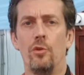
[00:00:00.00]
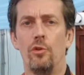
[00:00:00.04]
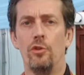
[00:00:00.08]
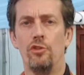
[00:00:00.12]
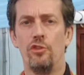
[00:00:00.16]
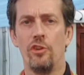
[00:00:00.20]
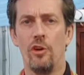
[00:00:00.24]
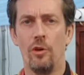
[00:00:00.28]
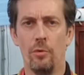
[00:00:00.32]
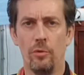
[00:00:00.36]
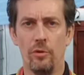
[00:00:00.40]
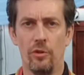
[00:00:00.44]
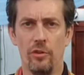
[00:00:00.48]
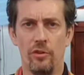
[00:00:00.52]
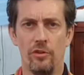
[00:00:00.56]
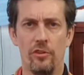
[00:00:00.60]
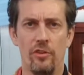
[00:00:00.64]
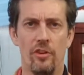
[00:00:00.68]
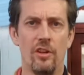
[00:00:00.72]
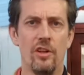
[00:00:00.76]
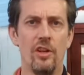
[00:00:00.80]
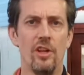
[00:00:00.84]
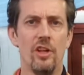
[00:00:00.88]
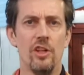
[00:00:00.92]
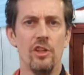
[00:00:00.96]
shoulders
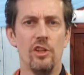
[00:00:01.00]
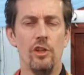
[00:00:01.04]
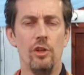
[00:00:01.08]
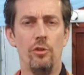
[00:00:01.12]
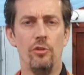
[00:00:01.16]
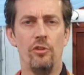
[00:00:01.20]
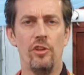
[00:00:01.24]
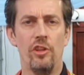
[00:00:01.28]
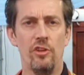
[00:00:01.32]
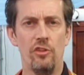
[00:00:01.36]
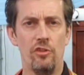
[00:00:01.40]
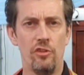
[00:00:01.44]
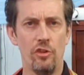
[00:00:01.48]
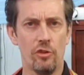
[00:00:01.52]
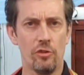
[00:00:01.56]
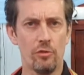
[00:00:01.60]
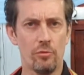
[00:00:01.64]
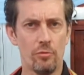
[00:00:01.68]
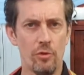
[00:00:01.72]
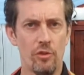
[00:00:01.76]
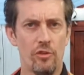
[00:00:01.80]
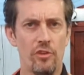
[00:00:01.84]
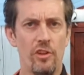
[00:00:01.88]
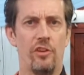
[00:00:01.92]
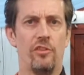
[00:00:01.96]
using just
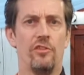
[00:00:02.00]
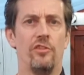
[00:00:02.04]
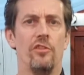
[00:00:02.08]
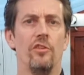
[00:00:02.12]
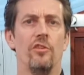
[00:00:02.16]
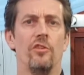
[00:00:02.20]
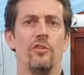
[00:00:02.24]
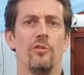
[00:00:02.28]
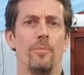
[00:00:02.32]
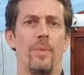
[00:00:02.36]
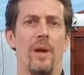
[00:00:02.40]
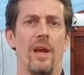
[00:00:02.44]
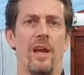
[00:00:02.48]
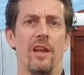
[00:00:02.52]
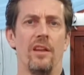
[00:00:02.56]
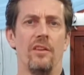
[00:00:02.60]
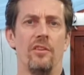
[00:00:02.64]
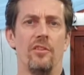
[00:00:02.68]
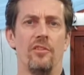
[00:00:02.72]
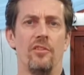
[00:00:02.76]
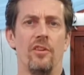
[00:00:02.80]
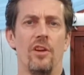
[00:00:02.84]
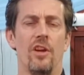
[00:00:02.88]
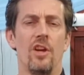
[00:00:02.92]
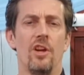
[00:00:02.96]
resistance
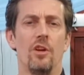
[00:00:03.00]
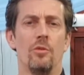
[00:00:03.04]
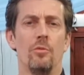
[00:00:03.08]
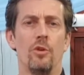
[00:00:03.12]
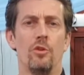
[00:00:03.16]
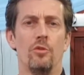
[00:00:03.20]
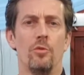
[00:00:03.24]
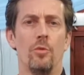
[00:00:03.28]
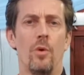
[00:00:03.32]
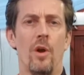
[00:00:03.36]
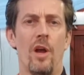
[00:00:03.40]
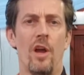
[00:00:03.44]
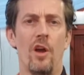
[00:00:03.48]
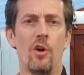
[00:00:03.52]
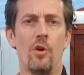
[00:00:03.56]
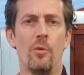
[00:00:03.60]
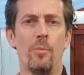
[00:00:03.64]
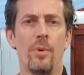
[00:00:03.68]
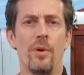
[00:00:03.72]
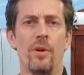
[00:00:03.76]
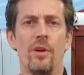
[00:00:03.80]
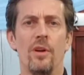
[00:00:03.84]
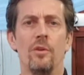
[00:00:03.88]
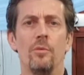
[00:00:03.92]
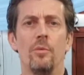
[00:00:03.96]
bands, which will help
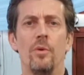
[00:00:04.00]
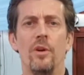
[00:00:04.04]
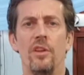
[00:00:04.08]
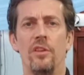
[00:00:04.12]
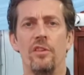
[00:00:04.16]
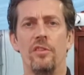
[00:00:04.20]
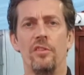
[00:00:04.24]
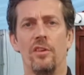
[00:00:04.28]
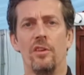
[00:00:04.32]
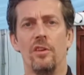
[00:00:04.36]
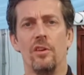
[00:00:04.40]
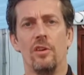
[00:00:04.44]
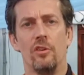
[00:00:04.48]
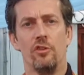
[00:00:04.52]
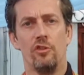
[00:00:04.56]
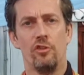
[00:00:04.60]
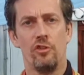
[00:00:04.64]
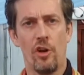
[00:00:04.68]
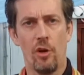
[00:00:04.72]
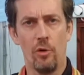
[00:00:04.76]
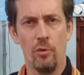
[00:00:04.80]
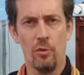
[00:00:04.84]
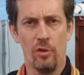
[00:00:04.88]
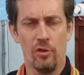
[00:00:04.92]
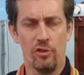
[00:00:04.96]
with
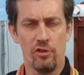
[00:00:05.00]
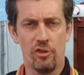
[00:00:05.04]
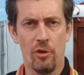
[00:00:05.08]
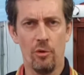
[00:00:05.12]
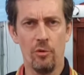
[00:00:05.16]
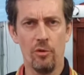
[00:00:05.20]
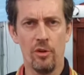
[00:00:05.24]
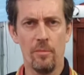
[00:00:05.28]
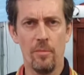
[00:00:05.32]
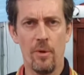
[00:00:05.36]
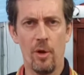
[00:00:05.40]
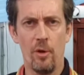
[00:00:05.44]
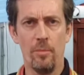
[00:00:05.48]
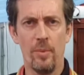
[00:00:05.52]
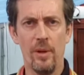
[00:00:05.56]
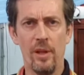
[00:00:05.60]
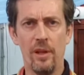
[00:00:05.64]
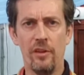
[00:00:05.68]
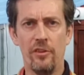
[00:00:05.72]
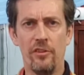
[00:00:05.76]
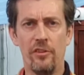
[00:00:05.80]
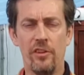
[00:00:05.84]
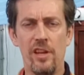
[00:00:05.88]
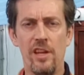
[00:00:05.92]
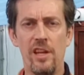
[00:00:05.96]
shoulder
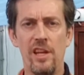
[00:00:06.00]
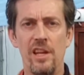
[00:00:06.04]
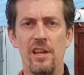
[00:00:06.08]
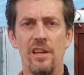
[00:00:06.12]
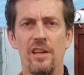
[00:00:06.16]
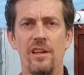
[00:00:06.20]
mobility,